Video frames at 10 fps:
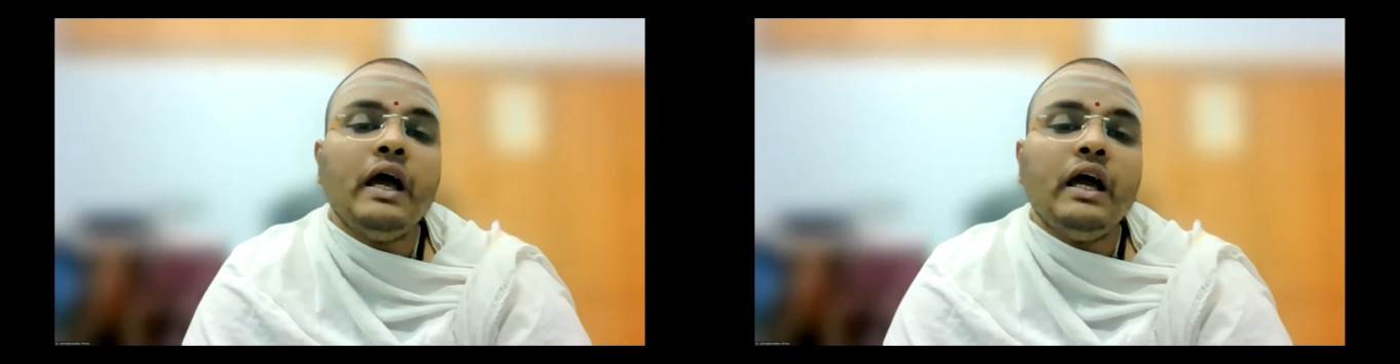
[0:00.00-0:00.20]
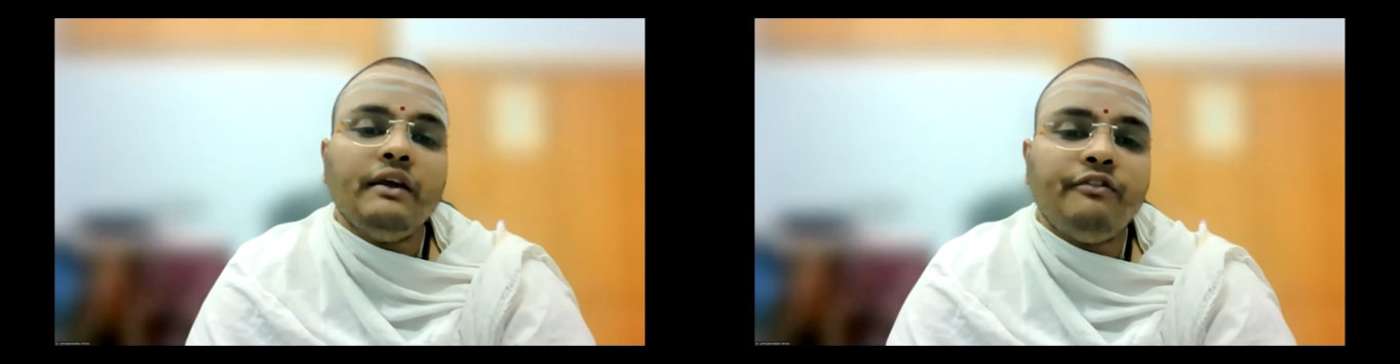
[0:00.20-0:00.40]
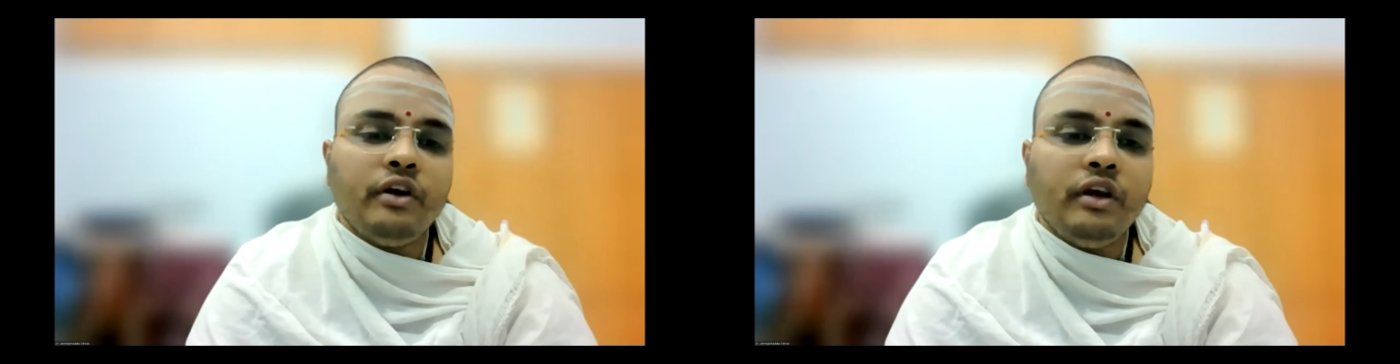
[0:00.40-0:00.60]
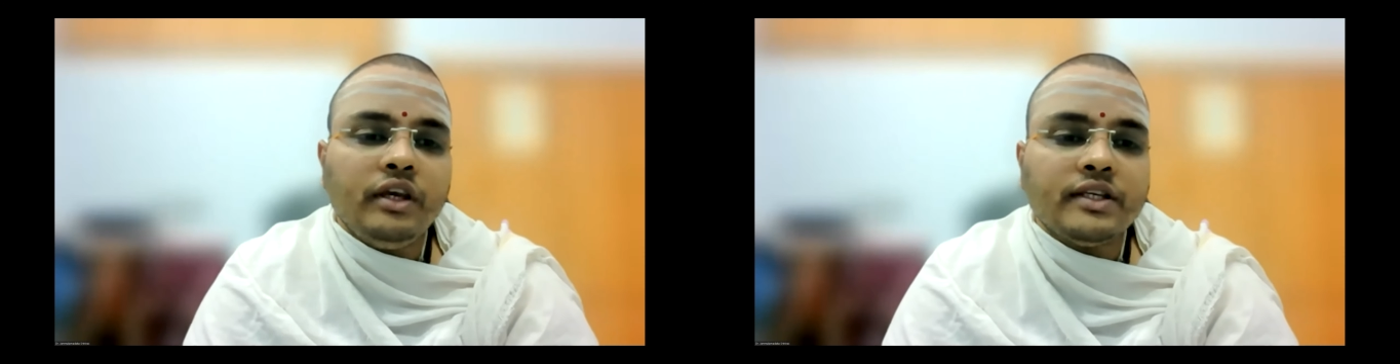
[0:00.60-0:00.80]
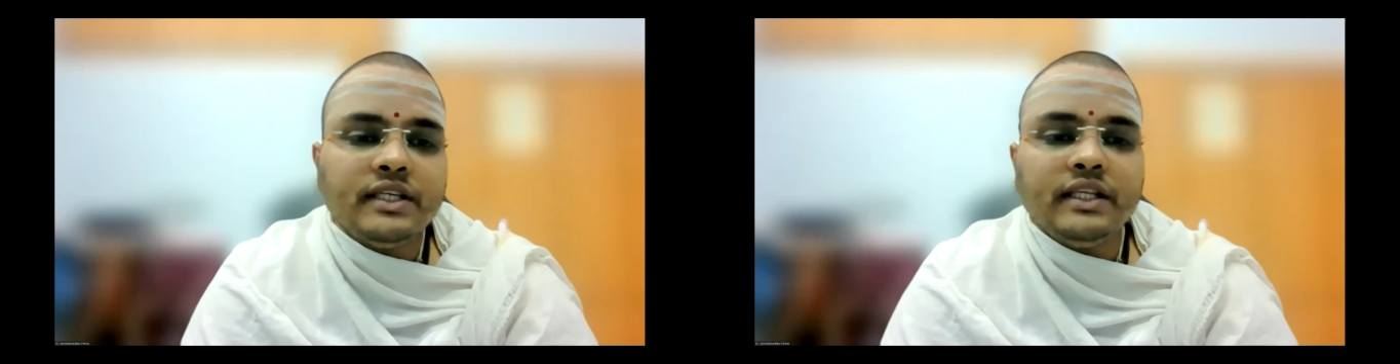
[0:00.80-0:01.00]
If
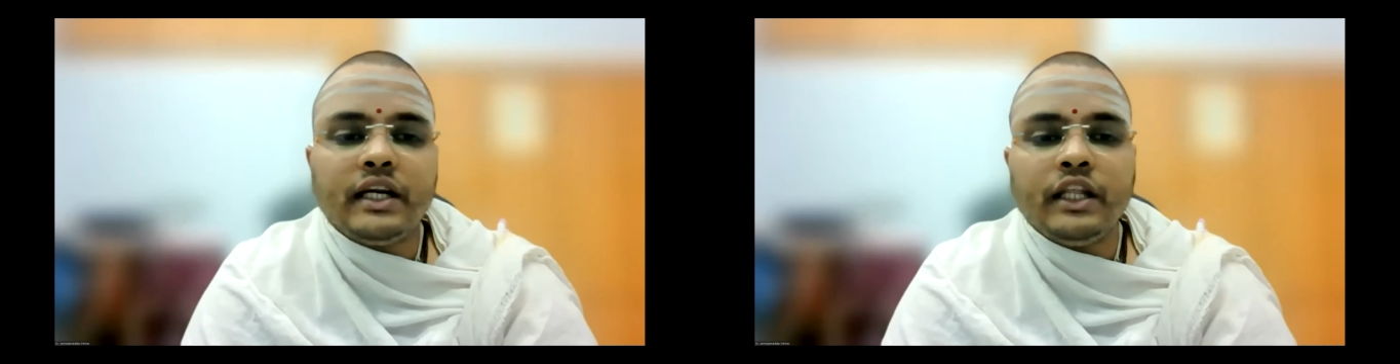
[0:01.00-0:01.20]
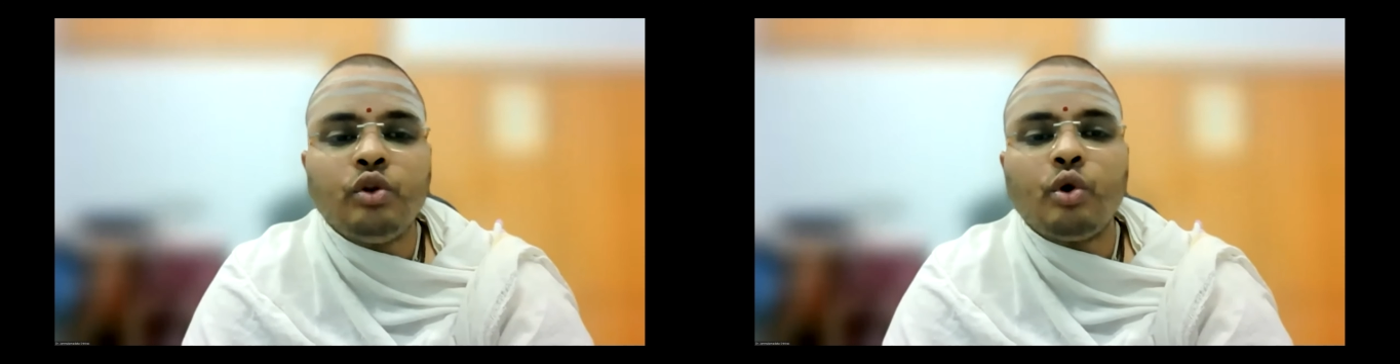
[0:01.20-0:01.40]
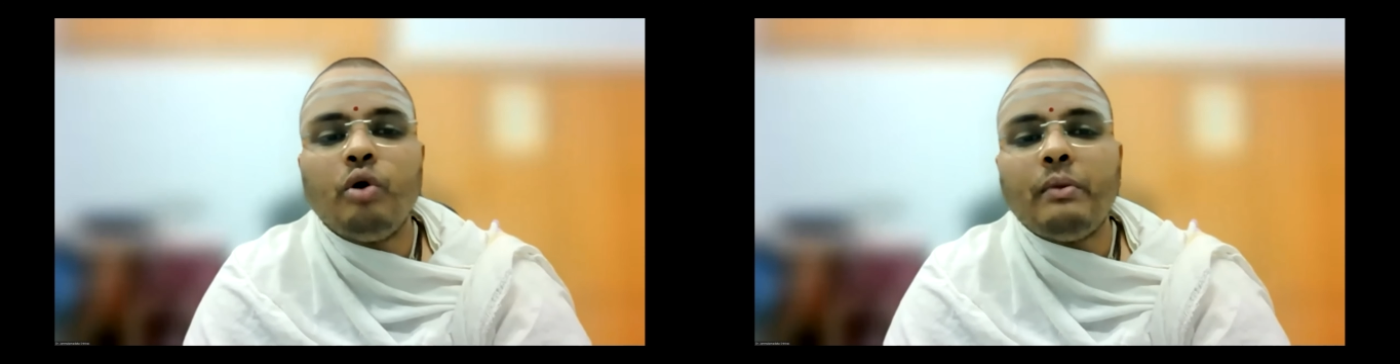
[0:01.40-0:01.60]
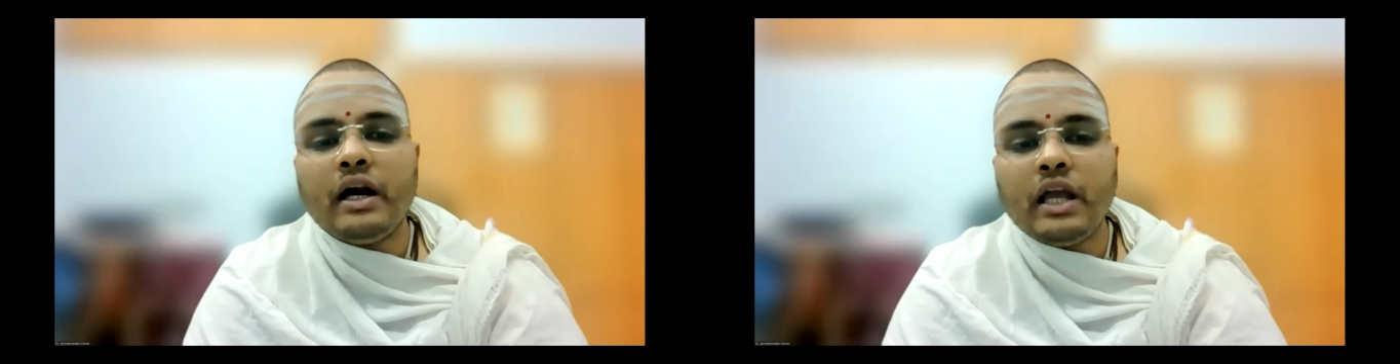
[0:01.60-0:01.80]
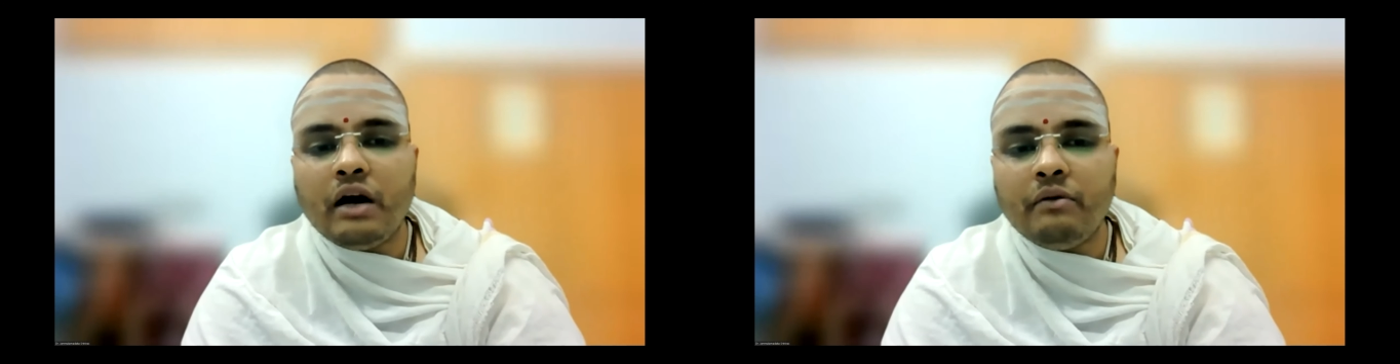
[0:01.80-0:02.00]
we see that Indro Maya